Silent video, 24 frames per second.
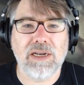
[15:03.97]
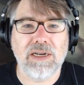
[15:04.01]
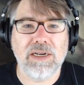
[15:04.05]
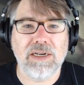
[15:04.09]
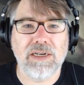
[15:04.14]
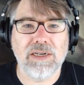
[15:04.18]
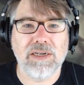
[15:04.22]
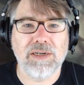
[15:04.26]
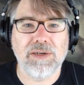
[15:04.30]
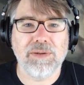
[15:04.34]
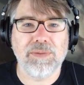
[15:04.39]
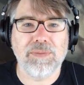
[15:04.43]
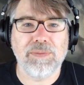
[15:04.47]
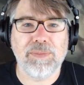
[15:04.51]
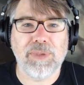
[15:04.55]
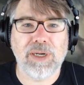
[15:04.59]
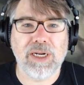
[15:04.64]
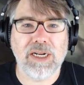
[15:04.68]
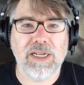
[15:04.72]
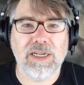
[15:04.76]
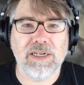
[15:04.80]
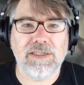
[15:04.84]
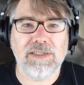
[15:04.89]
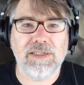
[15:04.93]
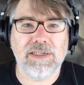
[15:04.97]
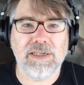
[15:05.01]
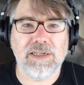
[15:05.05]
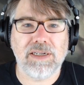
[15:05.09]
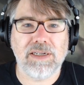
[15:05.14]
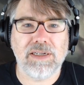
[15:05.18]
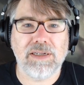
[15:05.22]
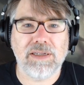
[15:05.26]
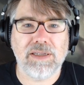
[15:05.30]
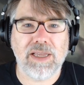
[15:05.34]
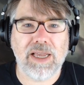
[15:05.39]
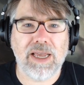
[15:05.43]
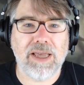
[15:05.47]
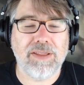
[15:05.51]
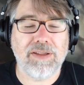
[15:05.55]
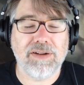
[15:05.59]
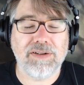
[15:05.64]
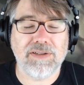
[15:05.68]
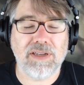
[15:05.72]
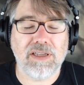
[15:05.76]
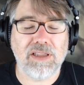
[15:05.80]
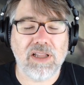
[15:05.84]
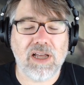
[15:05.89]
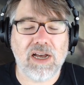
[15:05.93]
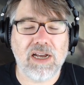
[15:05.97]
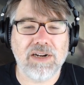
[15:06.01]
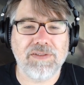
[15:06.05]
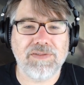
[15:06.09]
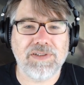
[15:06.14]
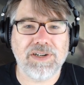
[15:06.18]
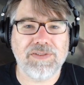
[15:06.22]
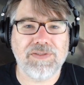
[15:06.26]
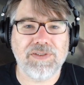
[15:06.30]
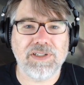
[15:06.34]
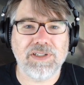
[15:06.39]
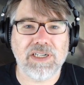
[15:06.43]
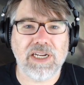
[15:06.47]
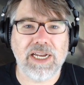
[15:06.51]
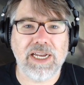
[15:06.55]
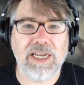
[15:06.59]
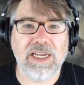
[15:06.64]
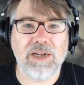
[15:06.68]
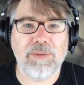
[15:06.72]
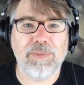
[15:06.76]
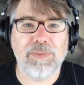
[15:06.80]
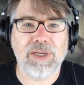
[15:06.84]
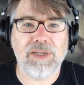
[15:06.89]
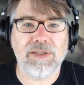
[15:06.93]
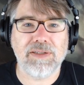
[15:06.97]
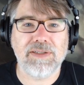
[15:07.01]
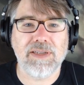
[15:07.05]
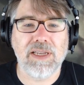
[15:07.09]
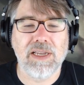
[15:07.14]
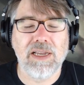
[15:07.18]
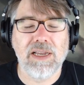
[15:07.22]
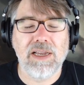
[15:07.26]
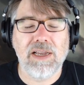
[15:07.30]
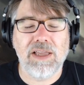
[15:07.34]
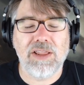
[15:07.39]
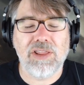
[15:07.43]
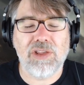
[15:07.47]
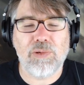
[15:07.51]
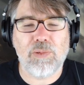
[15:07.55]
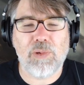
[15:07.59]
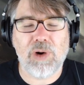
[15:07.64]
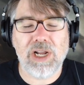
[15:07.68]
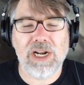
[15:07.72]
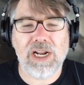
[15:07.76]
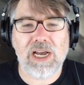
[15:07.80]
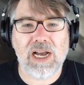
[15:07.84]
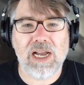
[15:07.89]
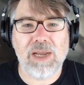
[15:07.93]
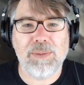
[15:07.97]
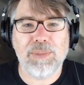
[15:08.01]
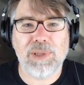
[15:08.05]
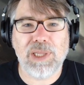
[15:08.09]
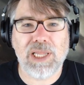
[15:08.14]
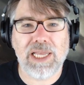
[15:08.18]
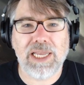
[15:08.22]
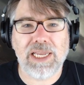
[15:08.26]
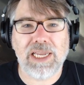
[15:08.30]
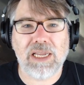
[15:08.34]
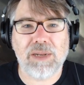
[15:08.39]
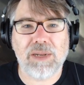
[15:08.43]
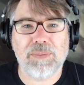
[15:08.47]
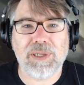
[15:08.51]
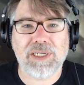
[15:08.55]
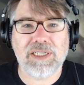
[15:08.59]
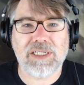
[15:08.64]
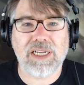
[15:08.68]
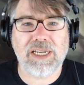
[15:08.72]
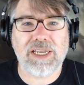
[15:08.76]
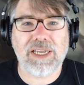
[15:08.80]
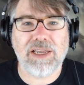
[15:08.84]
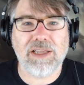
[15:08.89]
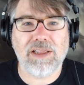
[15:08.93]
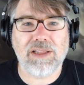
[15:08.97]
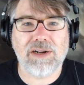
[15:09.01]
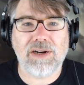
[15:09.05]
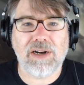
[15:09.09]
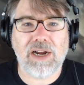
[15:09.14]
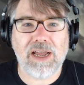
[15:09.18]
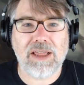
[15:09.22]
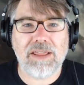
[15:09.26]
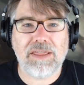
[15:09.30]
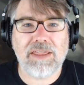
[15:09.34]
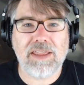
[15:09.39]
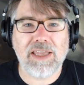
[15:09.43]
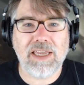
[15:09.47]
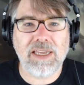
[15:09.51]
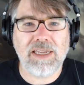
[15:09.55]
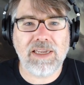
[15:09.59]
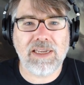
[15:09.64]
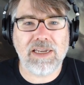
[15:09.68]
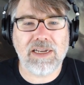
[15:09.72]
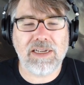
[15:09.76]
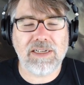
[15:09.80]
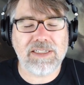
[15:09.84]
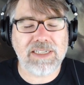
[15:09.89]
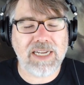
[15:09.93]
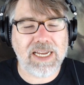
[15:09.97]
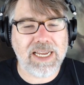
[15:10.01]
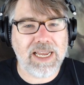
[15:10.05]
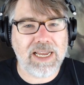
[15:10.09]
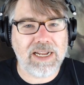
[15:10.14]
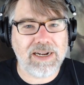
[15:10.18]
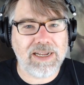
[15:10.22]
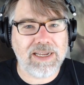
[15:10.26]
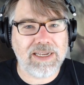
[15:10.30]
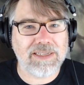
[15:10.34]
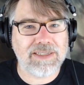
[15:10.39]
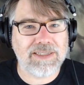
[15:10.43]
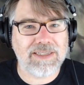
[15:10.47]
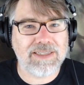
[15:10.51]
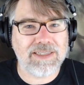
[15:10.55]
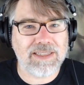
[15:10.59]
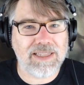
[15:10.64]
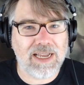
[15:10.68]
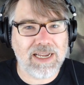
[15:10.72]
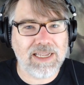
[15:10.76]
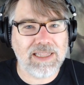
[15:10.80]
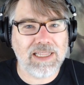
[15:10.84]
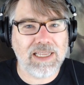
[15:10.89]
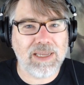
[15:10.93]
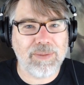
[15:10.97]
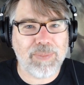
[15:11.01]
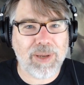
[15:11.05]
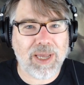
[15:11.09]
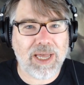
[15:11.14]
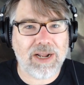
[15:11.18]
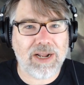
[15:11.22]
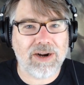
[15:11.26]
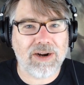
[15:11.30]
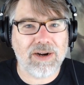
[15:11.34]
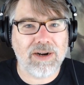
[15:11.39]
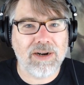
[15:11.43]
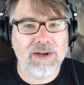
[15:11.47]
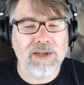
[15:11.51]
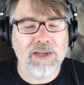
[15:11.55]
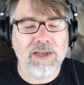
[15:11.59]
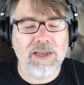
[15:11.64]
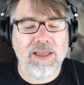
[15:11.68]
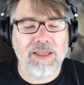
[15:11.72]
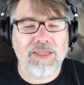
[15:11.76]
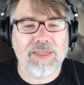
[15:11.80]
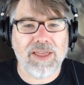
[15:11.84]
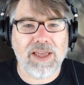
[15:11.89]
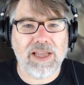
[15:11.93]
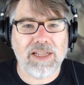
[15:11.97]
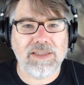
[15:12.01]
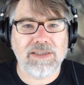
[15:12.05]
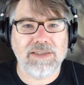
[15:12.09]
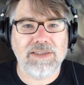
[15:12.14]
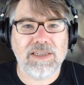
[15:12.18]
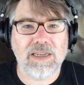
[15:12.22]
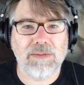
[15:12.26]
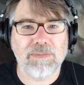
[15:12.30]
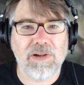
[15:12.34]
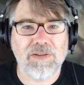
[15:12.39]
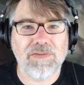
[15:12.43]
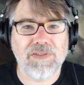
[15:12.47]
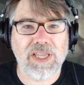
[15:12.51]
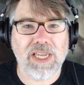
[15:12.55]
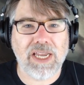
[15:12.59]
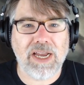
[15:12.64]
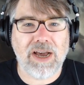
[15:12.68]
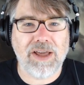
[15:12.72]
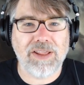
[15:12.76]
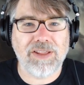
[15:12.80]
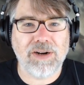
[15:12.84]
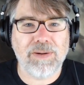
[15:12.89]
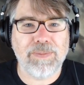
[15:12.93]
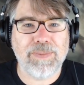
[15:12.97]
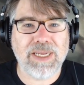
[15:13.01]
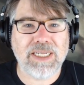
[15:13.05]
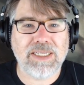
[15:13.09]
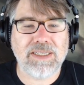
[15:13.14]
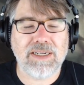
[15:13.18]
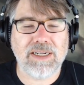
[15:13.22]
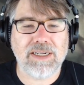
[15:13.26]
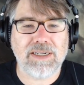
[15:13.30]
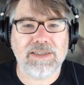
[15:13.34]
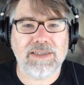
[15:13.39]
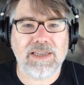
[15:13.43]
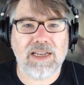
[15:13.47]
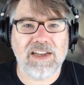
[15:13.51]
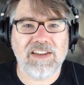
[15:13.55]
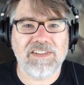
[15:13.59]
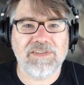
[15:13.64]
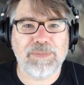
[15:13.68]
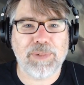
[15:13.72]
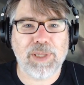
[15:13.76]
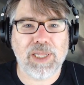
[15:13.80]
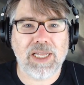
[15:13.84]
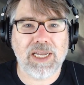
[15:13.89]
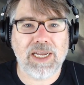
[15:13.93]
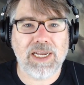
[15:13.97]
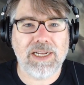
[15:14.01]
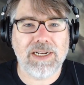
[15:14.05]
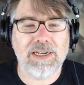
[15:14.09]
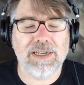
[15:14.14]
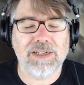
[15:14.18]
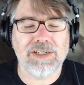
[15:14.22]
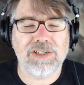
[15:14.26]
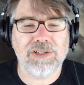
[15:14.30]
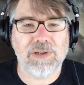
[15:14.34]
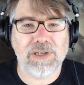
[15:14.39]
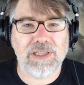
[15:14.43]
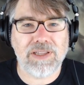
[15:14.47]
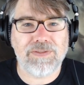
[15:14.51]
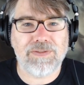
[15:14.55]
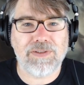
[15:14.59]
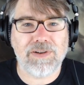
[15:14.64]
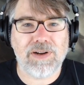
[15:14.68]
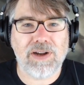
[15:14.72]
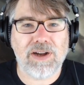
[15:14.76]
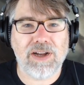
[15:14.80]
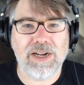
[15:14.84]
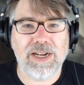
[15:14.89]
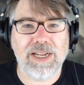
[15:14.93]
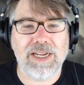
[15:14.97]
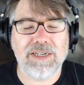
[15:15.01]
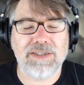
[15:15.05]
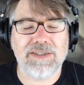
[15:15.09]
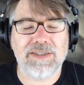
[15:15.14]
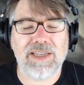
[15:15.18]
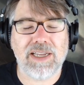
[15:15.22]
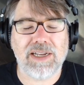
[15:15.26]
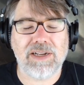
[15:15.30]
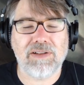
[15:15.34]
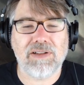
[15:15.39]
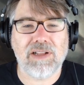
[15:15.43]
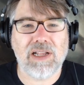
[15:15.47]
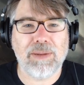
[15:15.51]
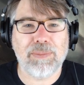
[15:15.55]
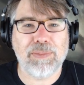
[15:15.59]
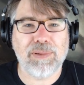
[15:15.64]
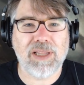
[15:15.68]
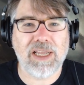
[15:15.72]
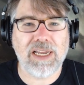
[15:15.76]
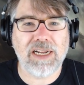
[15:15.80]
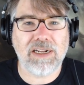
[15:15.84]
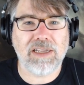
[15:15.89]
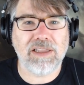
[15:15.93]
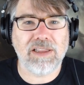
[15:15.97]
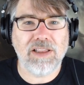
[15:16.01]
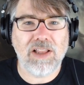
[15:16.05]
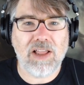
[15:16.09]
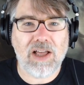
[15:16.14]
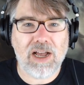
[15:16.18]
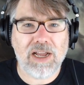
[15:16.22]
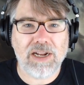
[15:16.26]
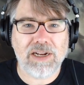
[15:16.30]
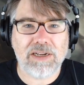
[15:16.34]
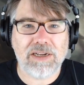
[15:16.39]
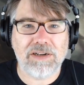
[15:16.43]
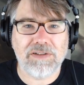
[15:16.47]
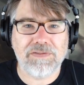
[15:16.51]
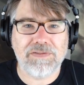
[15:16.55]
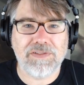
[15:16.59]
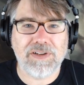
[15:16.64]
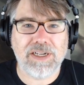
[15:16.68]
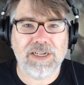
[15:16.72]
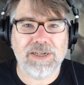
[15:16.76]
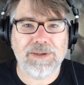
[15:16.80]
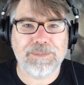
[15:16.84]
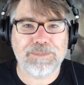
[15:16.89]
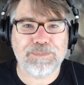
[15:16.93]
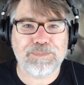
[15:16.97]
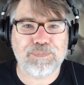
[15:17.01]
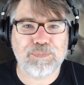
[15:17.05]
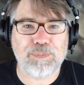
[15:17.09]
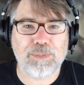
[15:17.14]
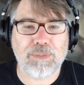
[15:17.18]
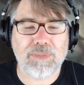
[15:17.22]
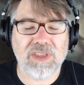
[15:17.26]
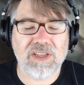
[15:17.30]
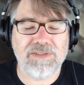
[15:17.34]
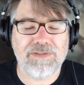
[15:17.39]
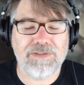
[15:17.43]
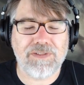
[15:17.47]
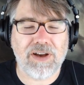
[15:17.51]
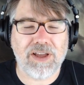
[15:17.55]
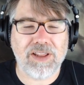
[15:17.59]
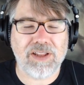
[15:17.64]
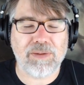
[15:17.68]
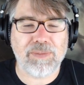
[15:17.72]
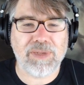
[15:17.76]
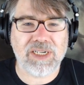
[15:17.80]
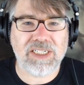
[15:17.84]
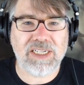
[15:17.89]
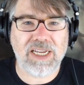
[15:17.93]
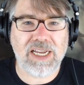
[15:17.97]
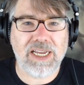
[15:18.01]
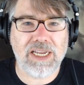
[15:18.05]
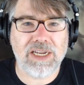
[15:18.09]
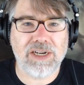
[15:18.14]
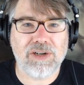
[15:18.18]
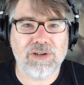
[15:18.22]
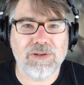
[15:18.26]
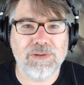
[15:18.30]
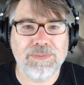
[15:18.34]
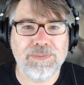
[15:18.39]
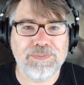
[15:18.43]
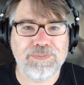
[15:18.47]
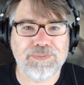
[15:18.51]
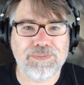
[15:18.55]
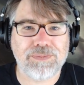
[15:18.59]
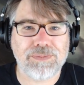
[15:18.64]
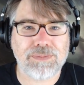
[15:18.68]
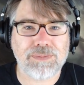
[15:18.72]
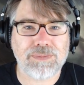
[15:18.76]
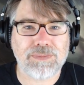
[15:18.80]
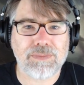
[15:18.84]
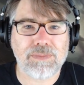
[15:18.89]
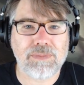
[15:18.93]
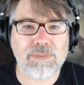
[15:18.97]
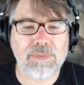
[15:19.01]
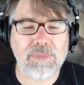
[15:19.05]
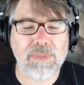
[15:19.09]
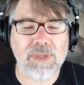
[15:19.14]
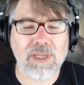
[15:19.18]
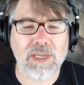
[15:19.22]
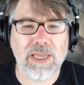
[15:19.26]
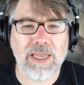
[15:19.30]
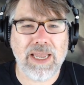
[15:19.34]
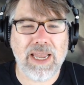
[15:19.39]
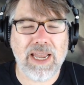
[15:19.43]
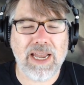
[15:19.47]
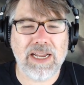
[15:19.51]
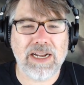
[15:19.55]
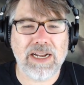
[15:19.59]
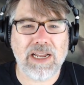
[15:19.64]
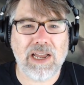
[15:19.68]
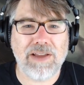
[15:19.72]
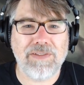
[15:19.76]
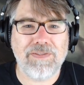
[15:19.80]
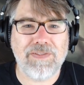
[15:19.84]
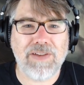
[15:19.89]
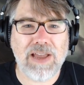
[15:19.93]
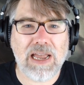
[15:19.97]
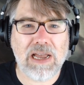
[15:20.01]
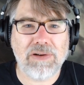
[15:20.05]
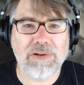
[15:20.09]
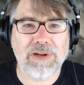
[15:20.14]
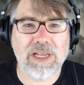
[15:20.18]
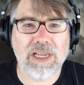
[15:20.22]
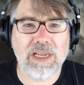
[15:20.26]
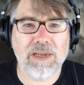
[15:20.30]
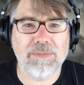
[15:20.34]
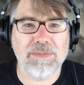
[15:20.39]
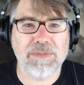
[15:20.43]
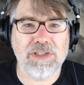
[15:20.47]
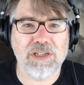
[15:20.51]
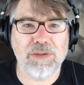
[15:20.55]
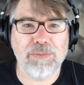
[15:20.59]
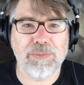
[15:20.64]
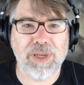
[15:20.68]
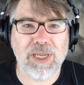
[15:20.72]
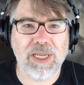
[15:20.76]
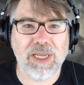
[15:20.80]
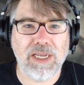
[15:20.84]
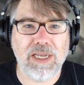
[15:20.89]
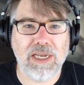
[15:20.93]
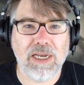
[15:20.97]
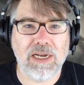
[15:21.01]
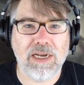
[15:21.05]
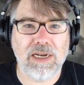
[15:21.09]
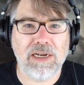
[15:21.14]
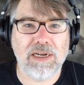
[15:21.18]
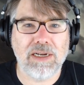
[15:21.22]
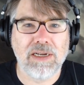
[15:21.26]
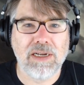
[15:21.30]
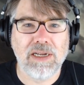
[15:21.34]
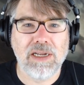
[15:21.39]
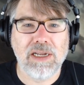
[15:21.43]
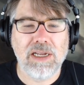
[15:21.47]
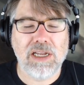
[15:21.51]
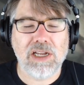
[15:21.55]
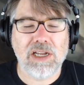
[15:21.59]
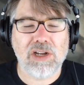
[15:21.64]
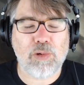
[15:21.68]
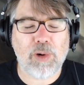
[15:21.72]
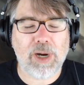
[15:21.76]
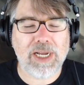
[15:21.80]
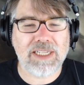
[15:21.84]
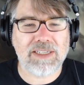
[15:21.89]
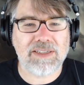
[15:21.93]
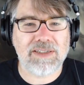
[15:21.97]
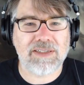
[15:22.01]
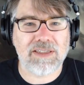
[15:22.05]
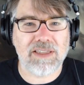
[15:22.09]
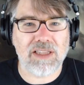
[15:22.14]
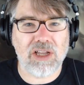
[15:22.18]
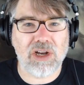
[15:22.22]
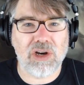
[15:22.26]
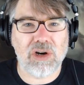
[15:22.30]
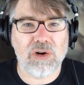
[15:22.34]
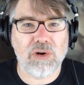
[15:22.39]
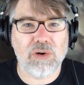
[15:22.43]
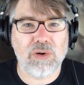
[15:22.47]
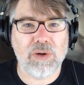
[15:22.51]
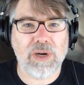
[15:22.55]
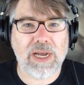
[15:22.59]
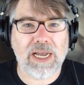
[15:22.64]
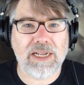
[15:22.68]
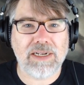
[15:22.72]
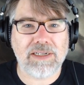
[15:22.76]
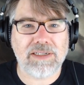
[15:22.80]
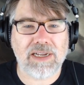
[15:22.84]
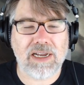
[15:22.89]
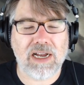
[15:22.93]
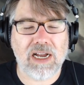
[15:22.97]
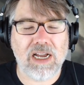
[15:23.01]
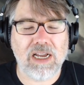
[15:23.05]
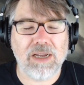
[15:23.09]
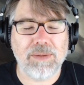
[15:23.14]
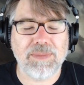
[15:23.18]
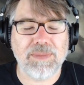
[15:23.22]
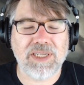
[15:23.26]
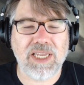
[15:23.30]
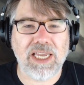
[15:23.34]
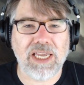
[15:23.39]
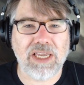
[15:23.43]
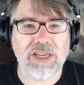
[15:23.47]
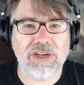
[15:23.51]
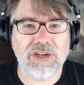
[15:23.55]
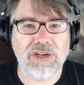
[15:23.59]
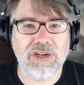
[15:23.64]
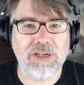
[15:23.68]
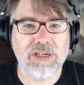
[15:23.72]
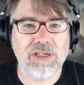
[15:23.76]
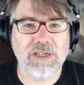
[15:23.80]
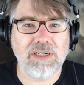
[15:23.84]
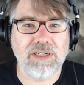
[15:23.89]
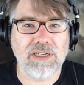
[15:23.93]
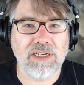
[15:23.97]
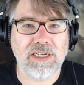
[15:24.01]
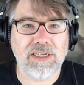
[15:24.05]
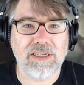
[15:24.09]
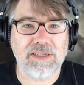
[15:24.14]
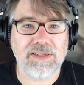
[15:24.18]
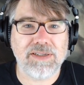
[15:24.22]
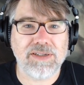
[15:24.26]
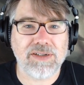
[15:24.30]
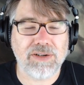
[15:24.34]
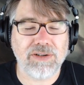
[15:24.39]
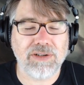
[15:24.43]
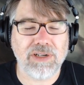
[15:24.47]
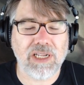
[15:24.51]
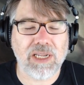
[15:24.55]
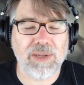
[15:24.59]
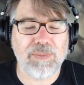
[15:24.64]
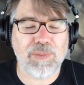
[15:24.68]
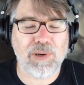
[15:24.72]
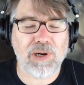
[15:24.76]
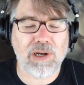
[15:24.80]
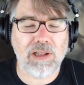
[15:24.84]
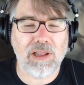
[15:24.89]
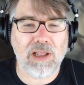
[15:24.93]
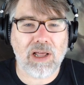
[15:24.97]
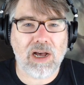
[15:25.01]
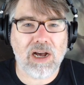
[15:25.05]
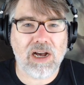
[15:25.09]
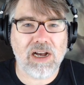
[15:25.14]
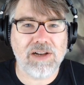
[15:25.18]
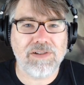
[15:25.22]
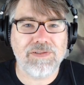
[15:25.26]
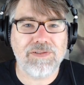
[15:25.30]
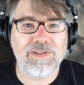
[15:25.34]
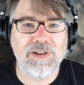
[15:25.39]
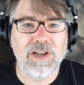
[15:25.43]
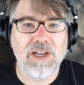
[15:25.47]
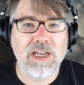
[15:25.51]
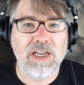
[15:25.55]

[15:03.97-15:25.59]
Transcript: But yeah, there's a lot of different Diana builds. The one I'm playing in particular, I think Diana is slightly better than some of the other Mystics I've played during the Forgotten Age cycle. I played a lot of Father Mateo, and I found him to be quite slow at times. He could certainly pull off